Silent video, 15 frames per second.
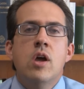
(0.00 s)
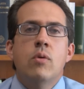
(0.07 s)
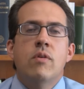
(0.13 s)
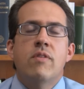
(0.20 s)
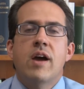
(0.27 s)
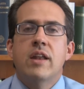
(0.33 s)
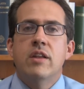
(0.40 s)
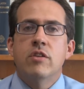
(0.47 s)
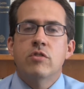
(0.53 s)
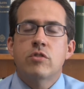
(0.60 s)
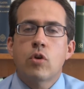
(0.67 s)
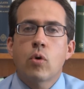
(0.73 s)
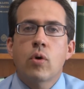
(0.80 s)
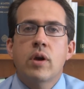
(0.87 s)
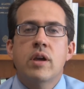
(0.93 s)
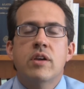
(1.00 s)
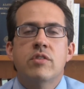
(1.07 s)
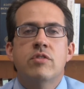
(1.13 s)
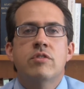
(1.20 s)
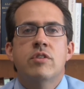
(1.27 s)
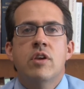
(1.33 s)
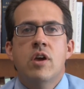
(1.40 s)
We've had
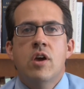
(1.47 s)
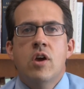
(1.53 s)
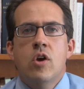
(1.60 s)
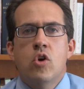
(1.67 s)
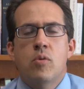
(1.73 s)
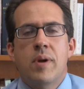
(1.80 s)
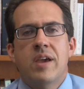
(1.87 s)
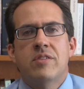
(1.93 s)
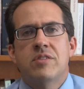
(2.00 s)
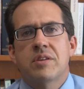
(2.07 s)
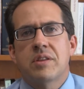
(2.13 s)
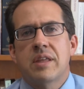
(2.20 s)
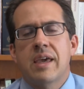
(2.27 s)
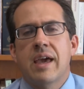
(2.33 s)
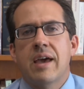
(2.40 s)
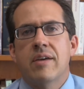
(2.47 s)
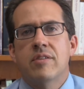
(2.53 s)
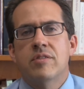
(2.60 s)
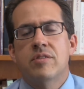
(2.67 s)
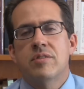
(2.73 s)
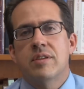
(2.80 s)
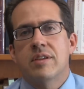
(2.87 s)
Nestorius, who basically
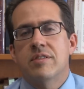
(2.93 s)
has,